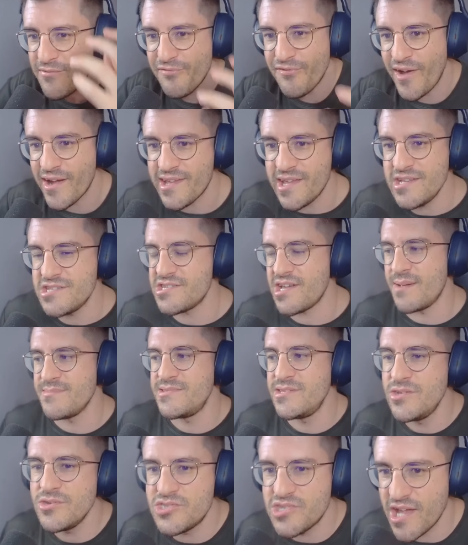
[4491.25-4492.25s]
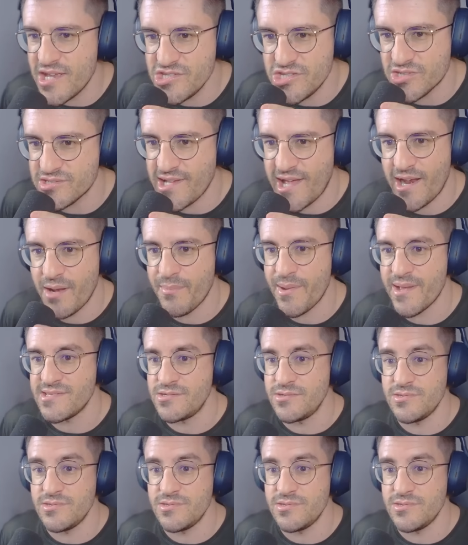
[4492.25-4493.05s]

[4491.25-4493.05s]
fucking times did you change your database?